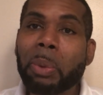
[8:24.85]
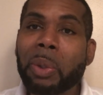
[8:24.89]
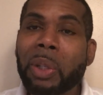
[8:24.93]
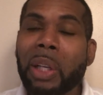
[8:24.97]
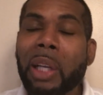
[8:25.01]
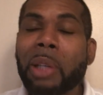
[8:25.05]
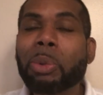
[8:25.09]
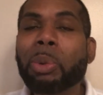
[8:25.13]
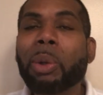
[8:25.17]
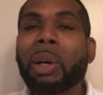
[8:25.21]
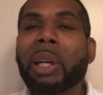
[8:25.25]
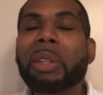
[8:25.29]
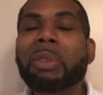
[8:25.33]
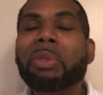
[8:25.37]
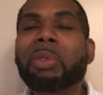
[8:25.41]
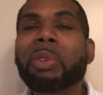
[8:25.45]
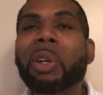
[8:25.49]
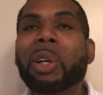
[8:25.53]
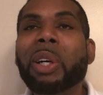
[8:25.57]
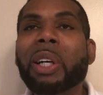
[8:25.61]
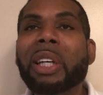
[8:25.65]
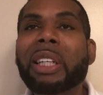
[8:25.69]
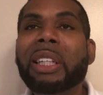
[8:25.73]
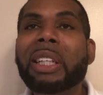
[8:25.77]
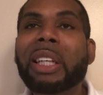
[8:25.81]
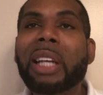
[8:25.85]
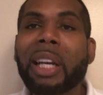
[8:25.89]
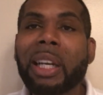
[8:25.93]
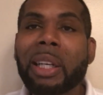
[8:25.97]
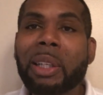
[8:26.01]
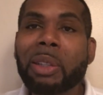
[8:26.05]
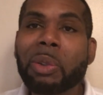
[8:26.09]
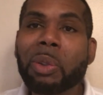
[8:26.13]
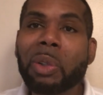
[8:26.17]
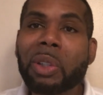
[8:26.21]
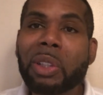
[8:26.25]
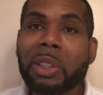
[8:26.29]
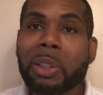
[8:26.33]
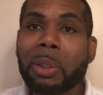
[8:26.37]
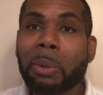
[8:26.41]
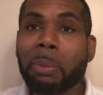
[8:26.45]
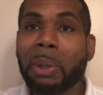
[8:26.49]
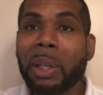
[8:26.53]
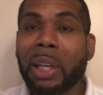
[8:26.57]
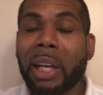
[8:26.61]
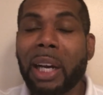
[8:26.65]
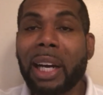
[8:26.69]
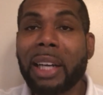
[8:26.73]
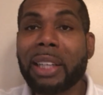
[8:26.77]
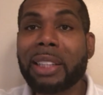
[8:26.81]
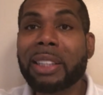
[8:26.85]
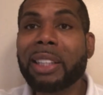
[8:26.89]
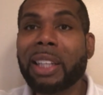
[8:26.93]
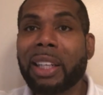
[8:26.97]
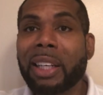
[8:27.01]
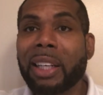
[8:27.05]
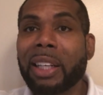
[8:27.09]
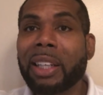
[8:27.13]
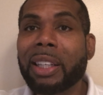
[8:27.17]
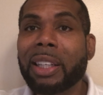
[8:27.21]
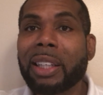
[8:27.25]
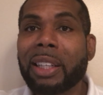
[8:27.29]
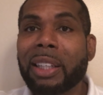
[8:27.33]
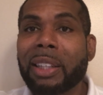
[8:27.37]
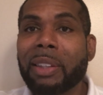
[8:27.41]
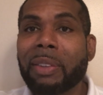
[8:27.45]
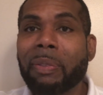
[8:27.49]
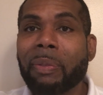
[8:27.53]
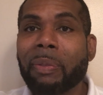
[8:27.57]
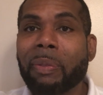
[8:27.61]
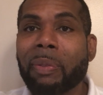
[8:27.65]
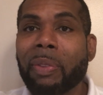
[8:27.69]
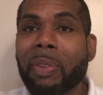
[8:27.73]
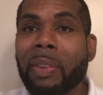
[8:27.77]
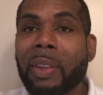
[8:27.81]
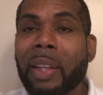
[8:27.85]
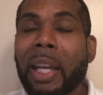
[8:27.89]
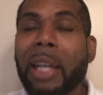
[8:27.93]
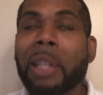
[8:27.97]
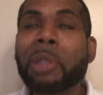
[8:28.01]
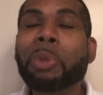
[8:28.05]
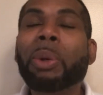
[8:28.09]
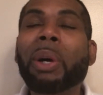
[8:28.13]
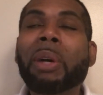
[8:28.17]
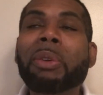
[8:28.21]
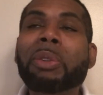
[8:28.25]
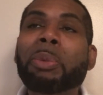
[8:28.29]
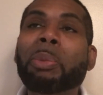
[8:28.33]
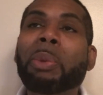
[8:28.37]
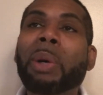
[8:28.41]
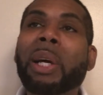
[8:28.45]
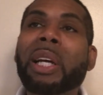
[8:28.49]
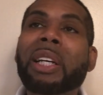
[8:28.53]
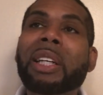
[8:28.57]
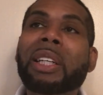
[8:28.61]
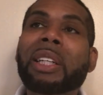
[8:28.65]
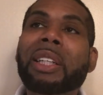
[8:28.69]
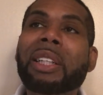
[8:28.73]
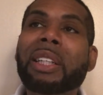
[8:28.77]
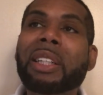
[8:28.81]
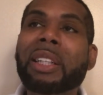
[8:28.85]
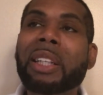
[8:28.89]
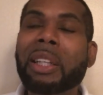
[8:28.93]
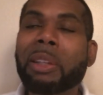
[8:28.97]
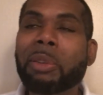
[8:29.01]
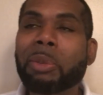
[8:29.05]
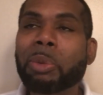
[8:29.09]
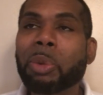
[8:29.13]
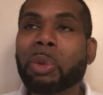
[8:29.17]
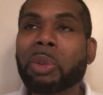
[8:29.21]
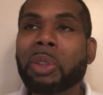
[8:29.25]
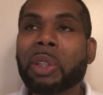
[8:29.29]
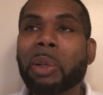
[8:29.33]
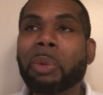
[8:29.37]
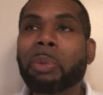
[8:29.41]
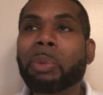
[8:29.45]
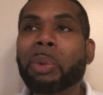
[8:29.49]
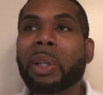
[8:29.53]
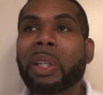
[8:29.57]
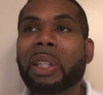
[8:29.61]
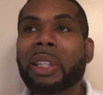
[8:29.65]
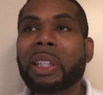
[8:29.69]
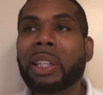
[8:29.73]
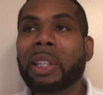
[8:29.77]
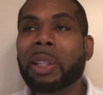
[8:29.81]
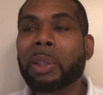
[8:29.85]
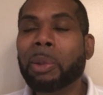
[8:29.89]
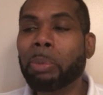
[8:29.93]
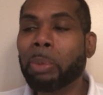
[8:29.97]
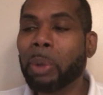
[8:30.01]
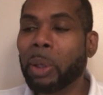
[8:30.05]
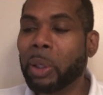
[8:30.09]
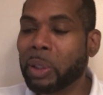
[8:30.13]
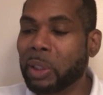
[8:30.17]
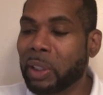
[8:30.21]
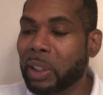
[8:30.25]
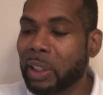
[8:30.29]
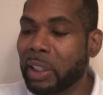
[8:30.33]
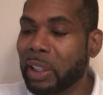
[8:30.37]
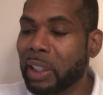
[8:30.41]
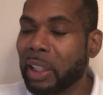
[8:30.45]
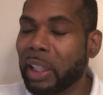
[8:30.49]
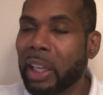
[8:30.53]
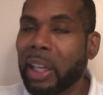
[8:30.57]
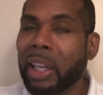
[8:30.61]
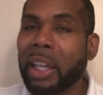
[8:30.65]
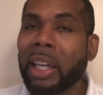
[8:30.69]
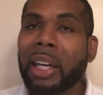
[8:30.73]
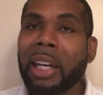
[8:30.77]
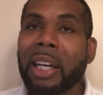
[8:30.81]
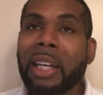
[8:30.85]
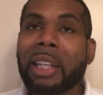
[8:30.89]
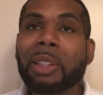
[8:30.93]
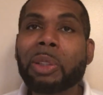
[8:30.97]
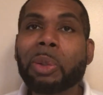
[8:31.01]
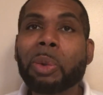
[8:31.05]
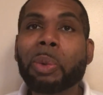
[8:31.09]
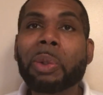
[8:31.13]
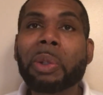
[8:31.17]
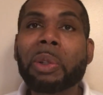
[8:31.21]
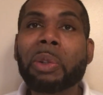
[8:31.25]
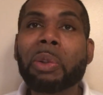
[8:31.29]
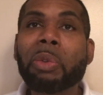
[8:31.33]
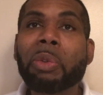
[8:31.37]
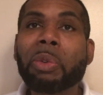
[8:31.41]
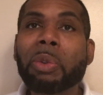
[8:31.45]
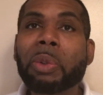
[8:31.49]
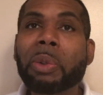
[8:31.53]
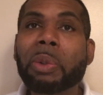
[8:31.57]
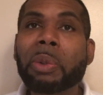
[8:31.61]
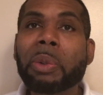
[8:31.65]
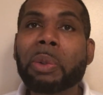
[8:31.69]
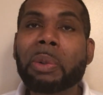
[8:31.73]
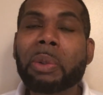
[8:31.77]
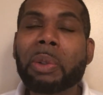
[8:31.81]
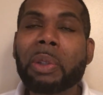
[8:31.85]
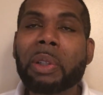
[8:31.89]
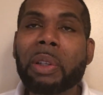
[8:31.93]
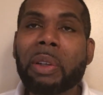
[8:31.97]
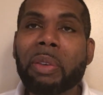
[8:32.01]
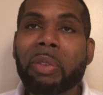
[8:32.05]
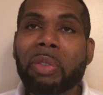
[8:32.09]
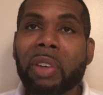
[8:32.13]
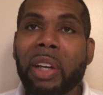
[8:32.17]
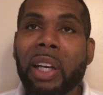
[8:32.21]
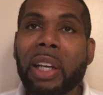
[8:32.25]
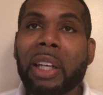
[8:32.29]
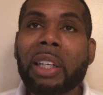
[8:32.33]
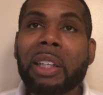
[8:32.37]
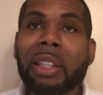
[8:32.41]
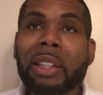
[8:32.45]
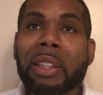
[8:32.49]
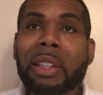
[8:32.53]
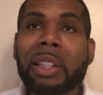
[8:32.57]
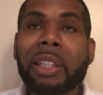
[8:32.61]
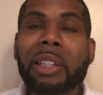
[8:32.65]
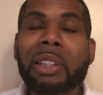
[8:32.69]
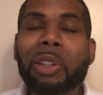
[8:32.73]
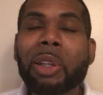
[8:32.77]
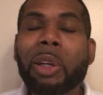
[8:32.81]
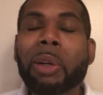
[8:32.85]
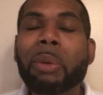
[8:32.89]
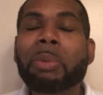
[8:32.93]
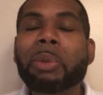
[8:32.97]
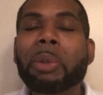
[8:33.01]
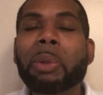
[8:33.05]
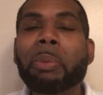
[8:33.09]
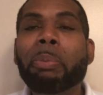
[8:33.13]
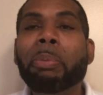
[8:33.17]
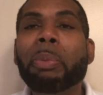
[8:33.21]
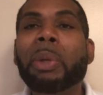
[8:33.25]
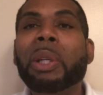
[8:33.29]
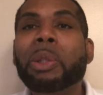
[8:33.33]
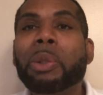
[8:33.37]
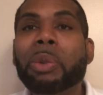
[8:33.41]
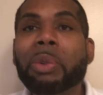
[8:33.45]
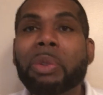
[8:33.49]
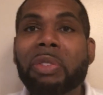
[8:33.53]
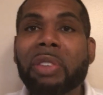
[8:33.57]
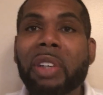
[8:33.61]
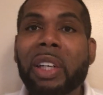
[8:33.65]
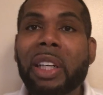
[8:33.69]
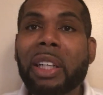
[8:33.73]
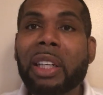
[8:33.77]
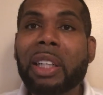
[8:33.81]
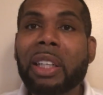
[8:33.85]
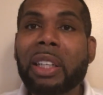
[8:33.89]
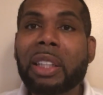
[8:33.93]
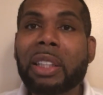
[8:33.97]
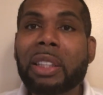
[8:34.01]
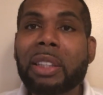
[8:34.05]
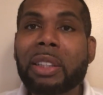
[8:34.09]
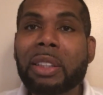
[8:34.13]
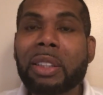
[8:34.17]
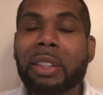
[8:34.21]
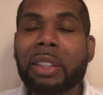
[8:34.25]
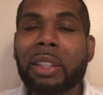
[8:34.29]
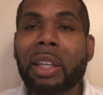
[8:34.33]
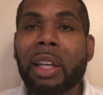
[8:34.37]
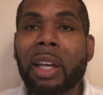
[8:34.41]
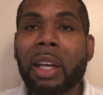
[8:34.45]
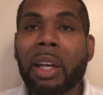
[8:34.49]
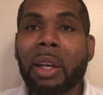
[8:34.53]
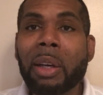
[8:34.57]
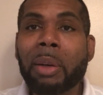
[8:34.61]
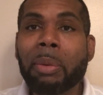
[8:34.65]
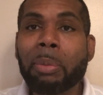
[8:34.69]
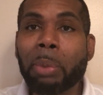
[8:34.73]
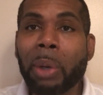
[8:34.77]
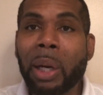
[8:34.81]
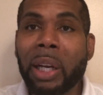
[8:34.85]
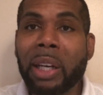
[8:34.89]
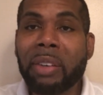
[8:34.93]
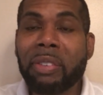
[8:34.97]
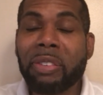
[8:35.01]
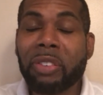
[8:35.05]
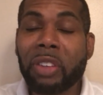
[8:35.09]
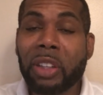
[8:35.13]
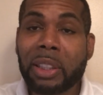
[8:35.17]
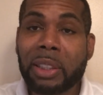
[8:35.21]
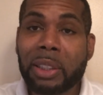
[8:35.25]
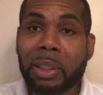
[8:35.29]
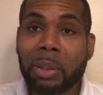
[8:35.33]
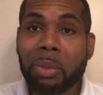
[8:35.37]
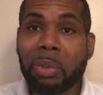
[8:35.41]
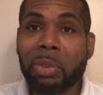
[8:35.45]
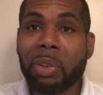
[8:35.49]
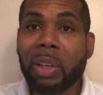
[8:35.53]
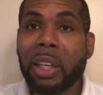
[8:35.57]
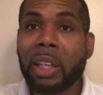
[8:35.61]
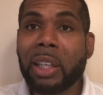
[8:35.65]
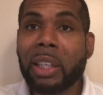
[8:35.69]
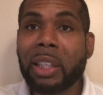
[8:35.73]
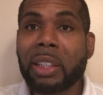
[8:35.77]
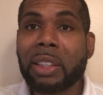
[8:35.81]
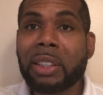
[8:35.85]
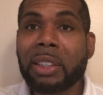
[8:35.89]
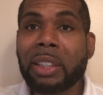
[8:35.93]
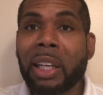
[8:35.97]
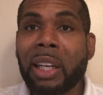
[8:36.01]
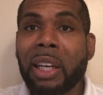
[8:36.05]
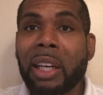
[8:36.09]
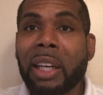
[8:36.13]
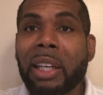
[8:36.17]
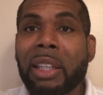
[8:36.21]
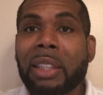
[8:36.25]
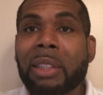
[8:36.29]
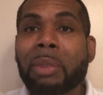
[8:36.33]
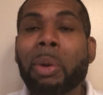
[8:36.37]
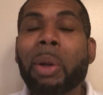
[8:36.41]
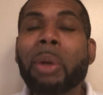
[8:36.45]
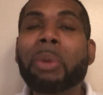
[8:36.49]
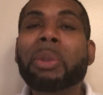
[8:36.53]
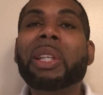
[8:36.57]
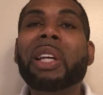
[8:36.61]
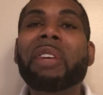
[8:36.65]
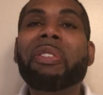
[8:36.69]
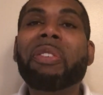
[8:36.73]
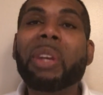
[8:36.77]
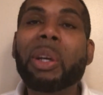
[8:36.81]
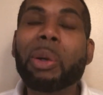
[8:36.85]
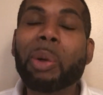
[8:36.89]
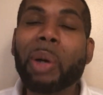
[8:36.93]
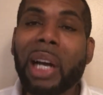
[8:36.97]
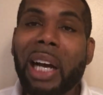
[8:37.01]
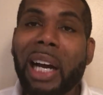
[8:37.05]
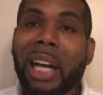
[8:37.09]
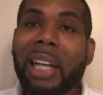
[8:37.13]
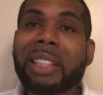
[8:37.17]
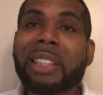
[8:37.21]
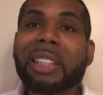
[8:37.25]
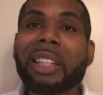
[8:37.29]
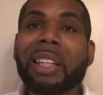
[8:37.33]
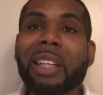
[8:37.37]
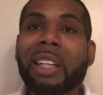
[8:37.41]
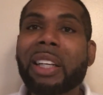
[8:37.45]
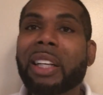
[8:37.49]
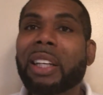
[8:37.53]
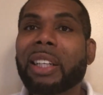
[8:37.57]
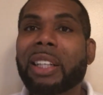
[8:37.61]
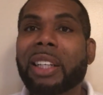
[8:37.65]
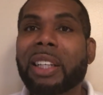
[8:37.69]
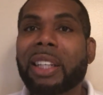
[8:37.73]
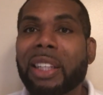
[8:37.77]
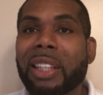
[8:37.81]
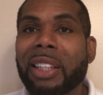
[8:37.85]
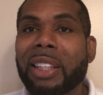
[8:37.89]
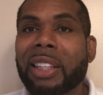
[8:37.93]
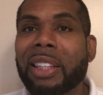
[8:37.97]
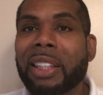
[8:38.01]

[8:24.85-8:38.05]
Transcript: That's why it's very dangerous to be isolated. That's why if somebody lives with someone and the person is going through failing in terms of mental failings, brain function failings, sometimes they feel isolated.